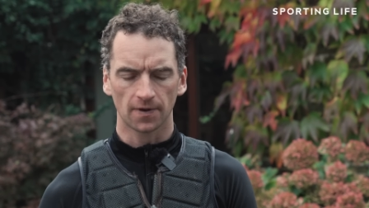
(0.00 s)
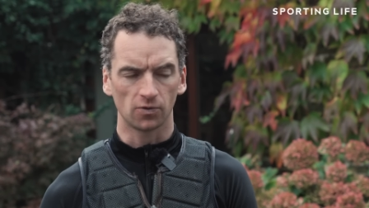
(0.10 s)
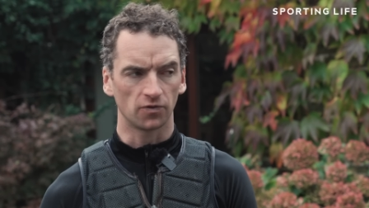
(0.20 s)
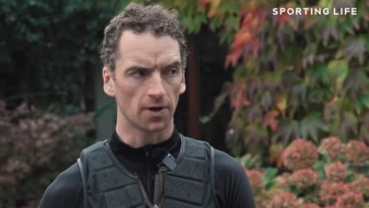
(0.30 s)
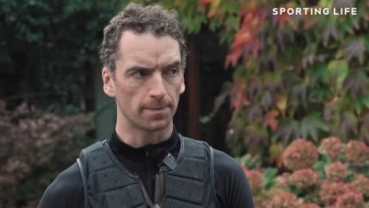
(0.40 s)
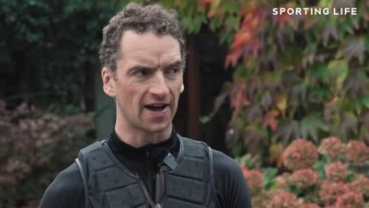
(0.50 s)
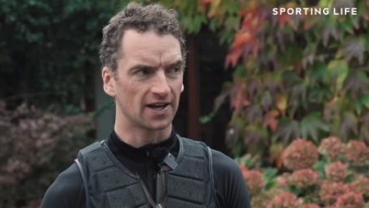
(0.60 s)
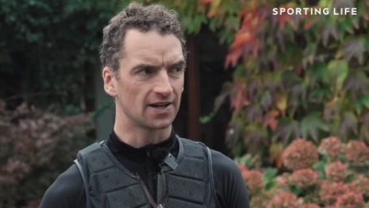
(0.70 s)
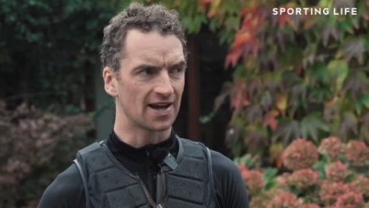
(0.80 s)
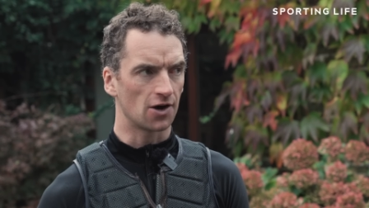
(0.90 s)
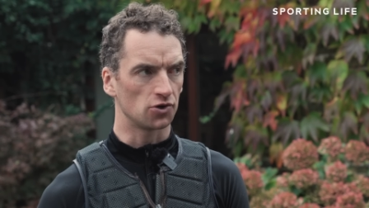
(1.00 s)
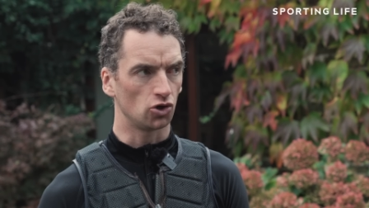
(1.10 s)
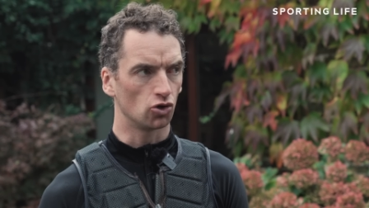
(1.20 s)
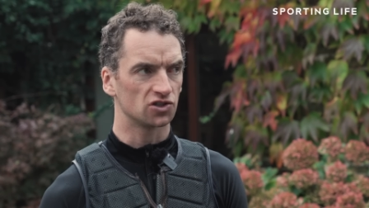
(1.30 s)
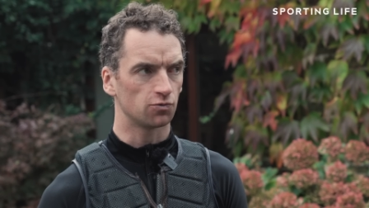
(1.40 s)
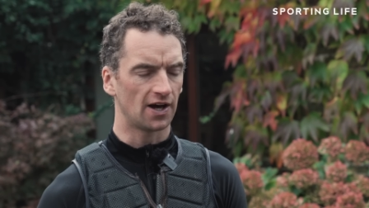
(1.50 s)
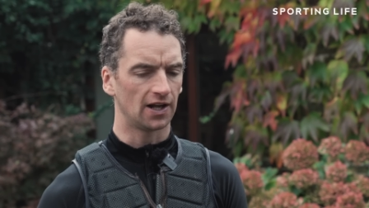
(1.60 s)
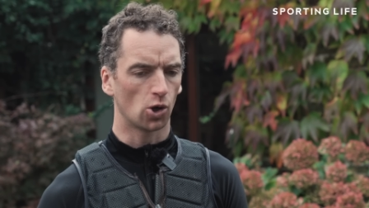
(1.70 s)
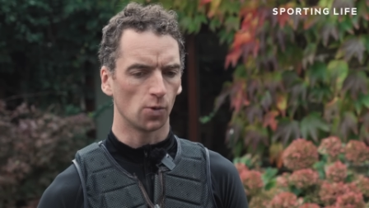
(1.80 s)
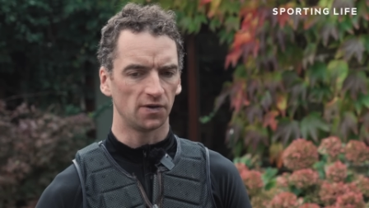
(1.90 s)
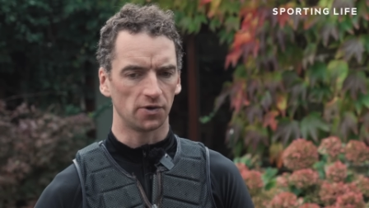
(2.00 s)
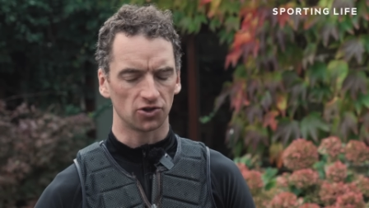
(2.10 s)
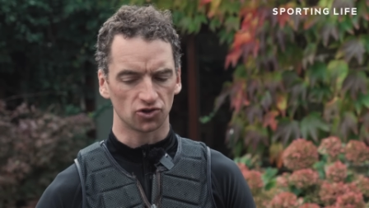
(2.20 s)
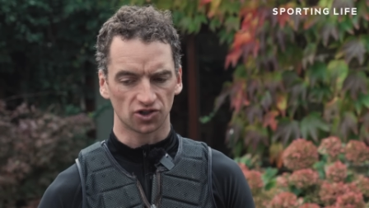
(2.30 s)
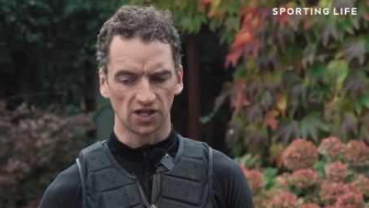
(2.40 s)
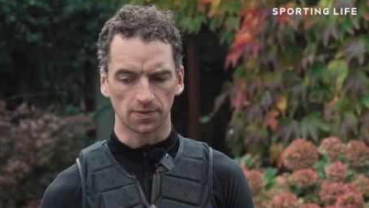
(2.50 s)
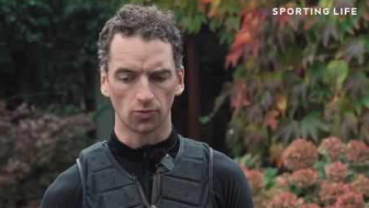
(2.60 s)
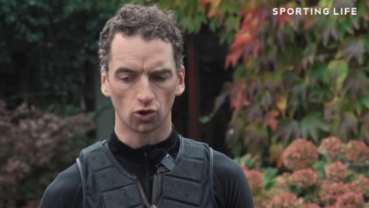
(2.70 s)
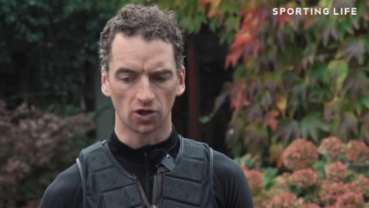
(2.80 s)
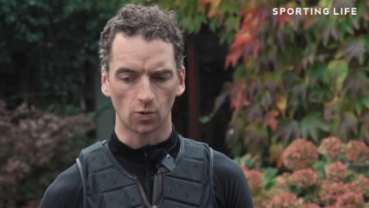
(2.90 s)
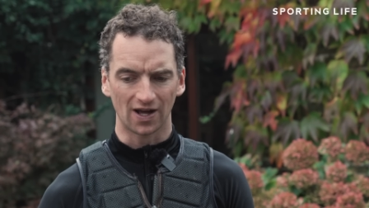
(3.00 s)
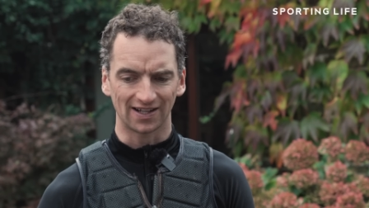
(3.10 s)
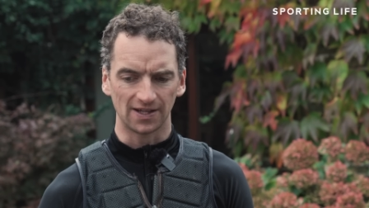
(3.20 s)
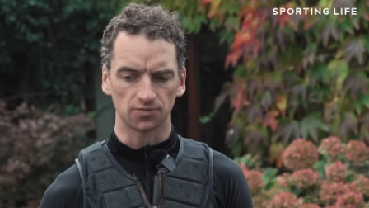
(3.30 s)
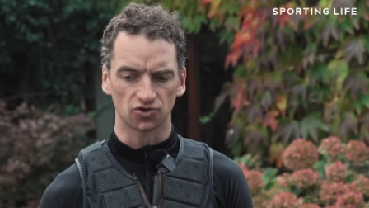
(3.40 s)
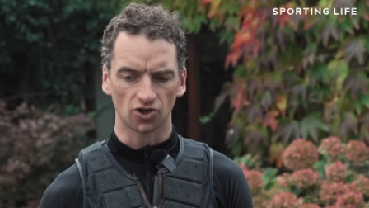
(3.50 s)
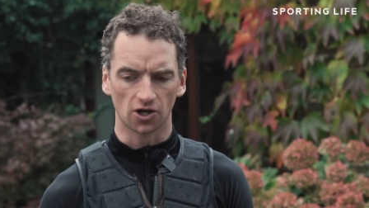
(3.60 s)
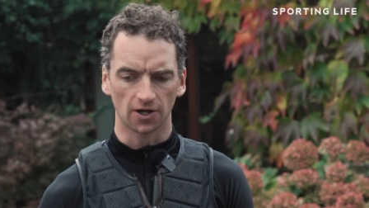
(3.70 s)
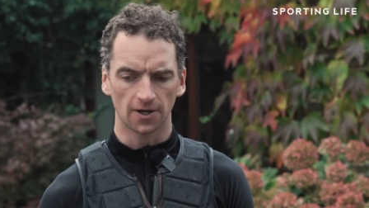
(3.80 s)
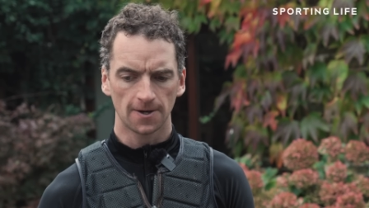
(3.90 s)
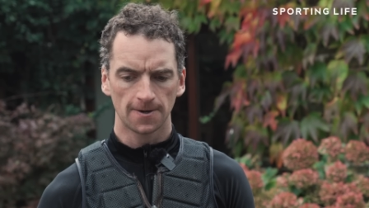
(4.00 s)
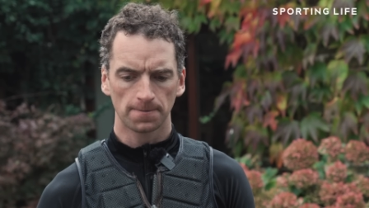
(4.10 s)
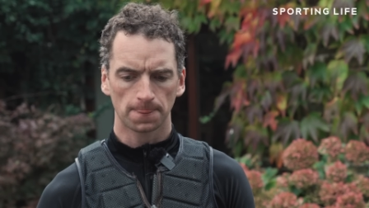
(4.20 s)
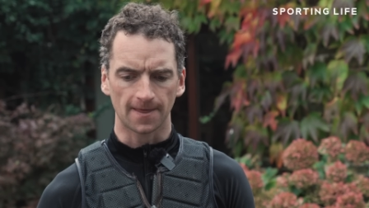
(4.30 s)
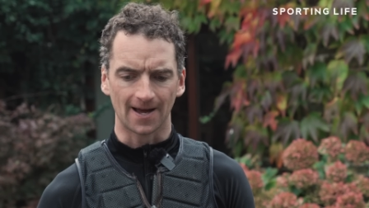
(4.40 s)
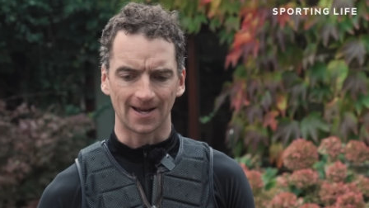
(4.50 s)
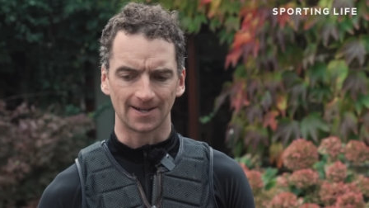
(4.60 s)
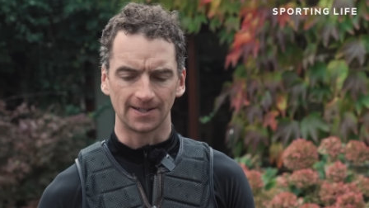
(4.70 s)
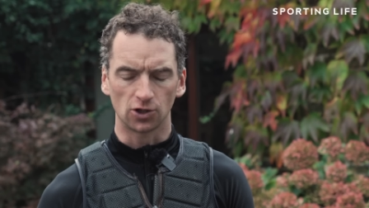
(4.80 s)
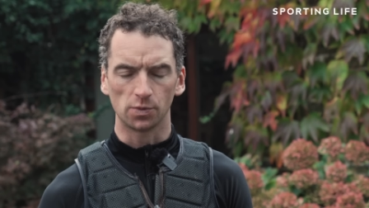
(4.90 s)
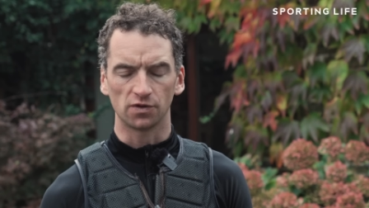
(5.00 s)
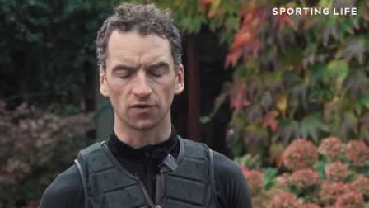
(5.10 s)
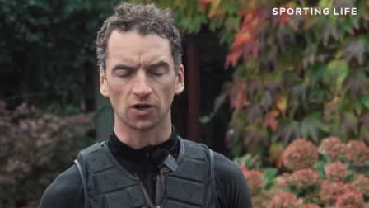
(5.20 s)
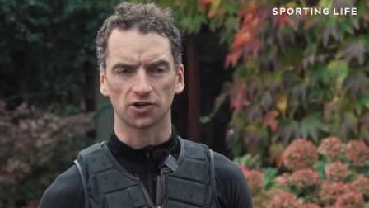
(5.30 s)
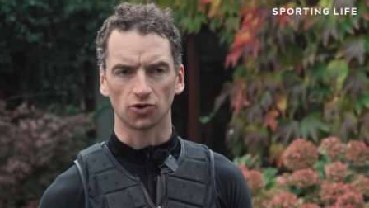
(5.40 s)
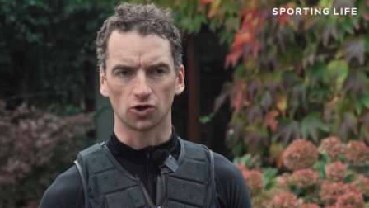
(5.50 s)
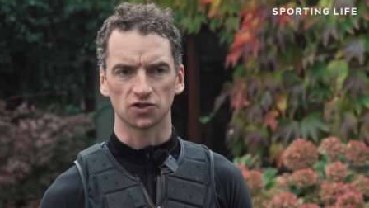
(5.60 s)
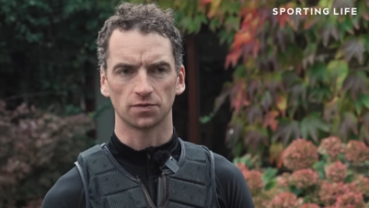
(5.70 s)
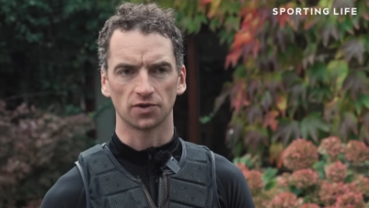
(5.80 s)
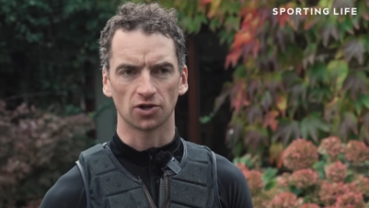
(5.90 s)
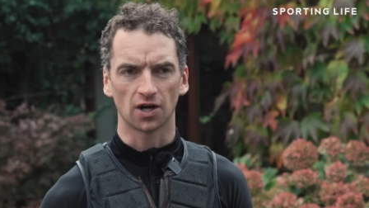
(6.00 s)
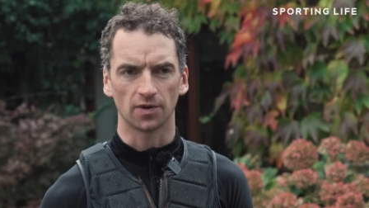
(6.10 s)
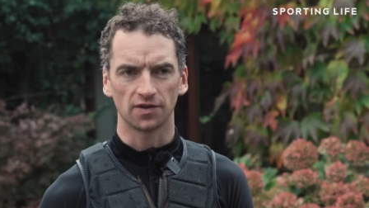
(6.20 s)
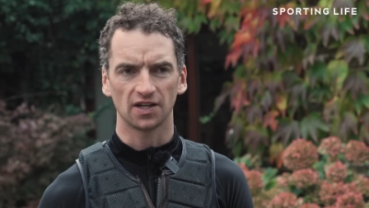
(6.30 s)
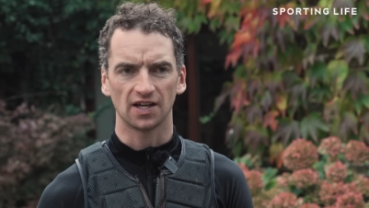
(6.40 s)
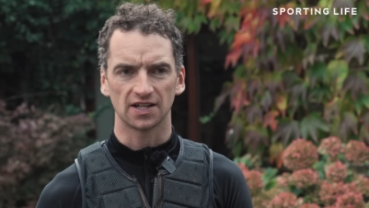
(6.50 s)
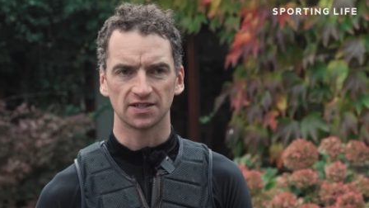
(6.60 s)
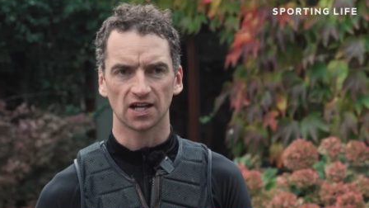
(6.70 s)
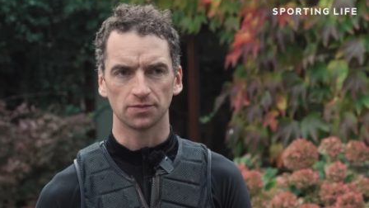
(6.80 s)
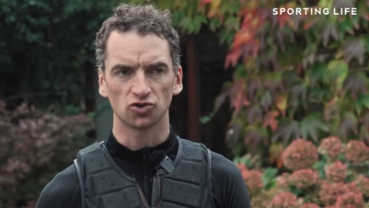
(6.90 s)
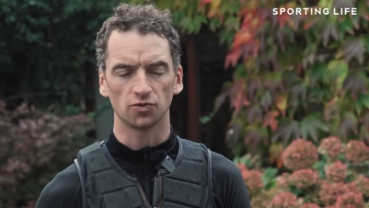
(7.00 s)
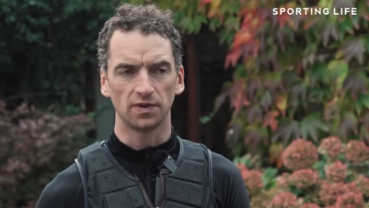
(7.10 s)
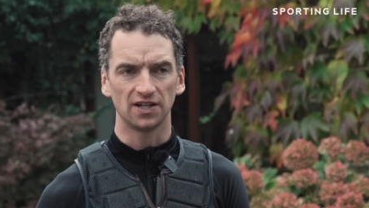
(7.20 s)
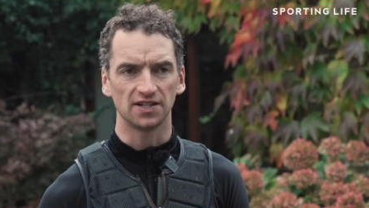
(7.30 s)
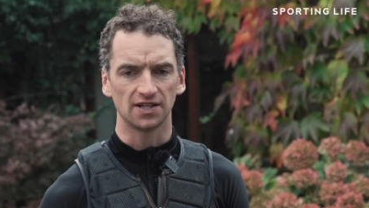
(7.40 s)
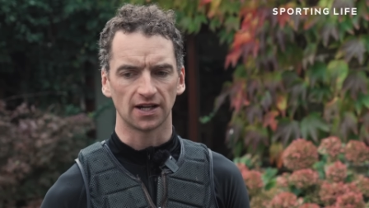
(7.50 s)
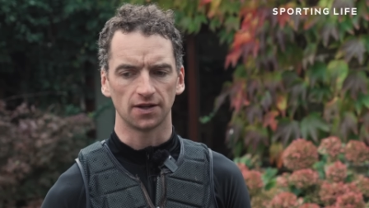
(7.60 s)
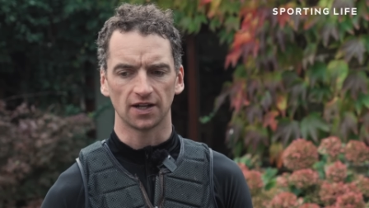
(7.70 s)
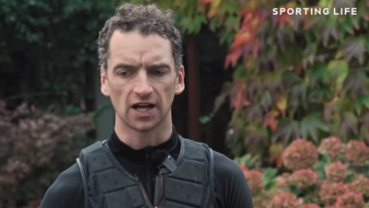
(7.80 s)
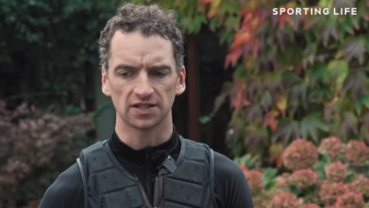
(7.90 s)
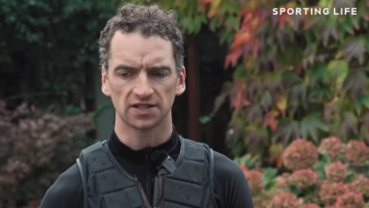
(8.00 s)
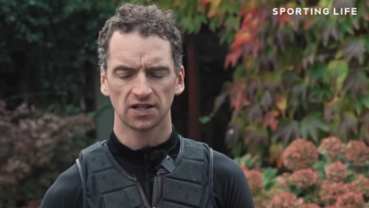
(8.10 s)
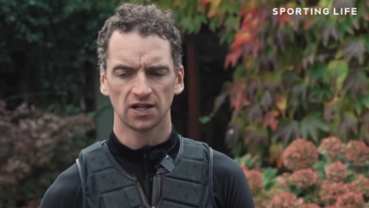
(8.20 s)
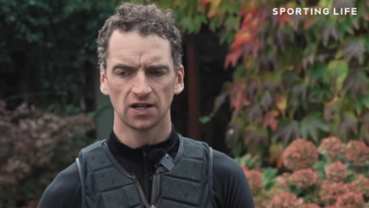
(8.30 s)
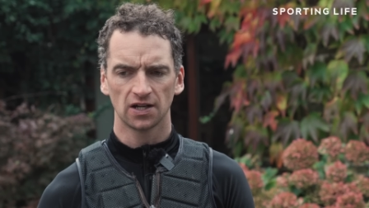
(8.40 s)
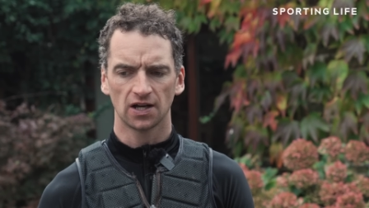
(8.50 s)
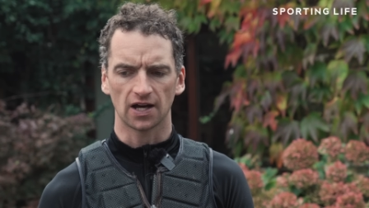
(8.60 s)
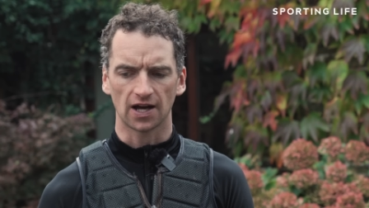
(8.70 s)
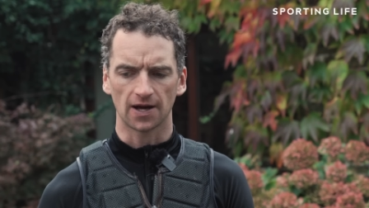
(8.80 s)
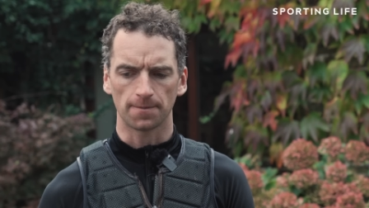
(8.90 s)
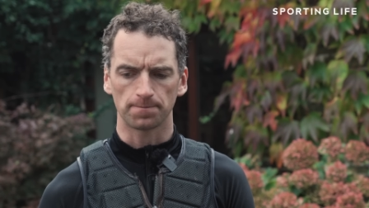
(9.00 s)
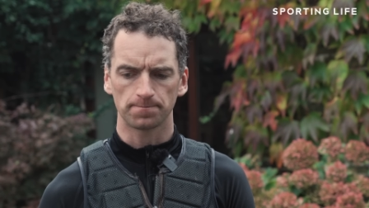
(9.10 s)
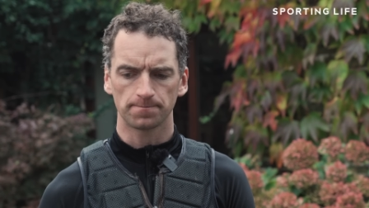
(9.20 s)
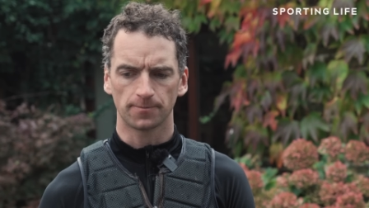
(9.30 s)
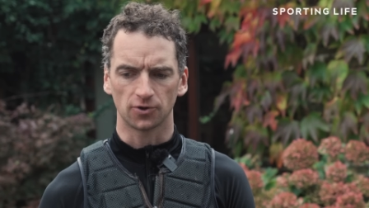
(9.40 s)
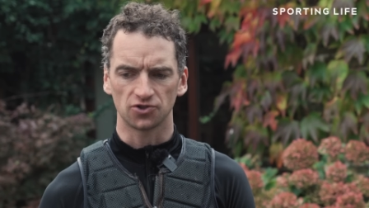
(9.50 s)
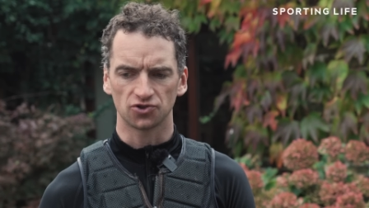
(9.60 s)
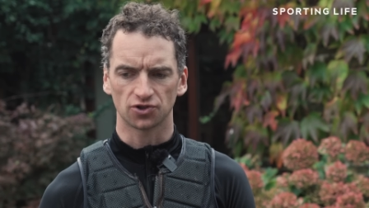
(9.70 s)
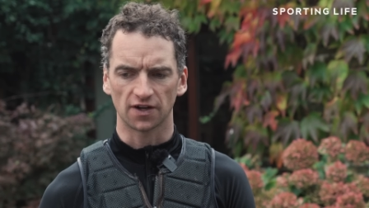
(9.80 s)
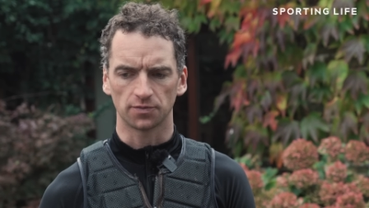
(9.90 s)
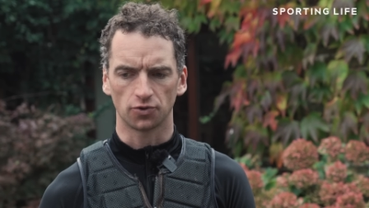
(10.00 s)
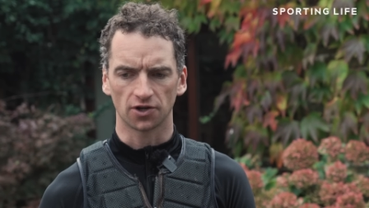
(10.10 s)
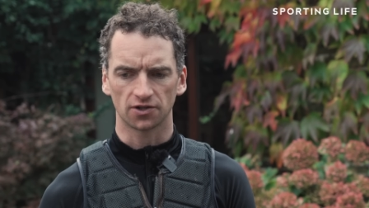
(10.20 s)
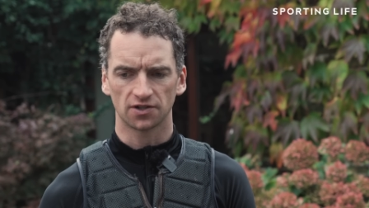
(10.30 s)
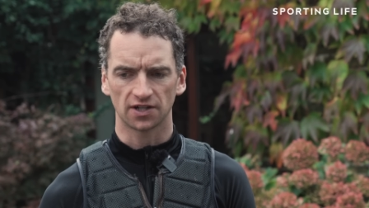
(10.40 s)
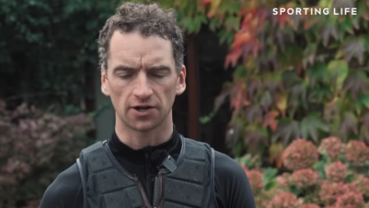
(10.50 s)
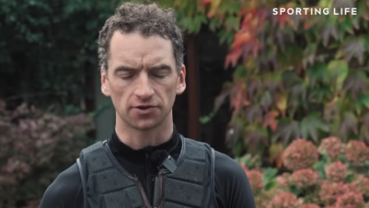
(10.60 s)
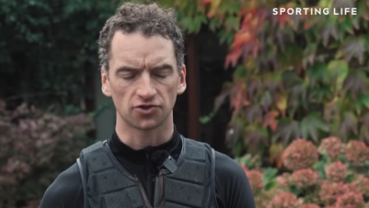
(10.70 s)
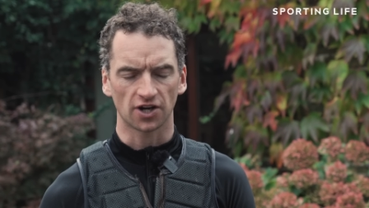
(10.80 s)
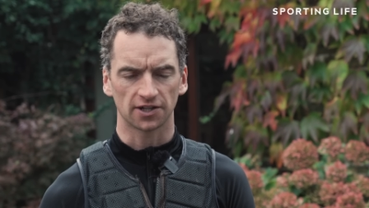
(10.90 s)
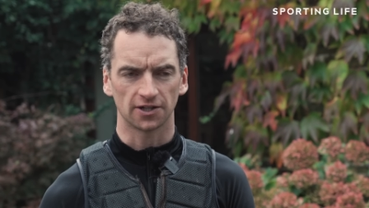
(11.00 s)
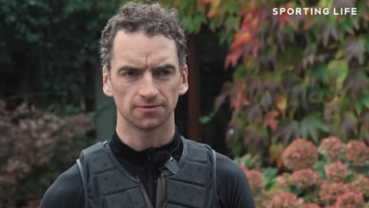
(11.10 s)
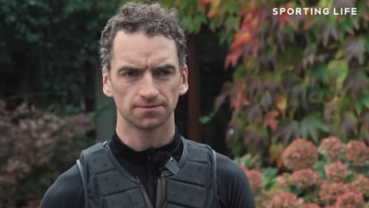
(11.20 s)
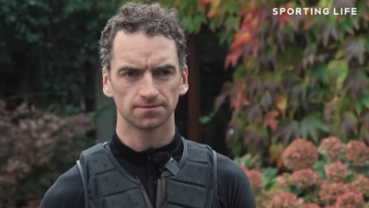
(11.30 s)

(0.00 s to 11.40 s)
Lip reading: we've got him back in now. He looks well. Hopefully we can just keep him looking well, keep him strong. And he could be the forgotten horse from the crop. I think he has as much ability as anything else. But he's just going to have to put it together on the track now.